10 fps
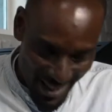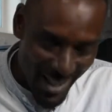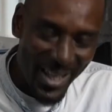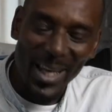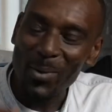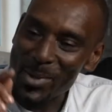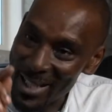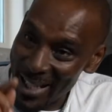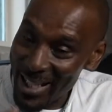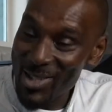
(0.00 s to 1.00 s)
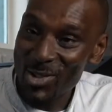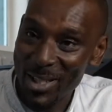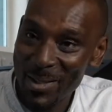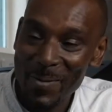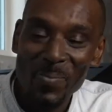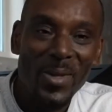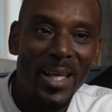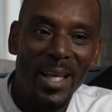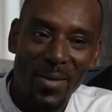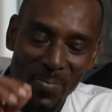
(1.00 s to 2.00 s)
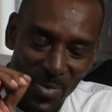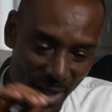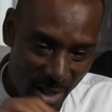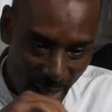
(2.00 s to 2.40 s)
It was the engine that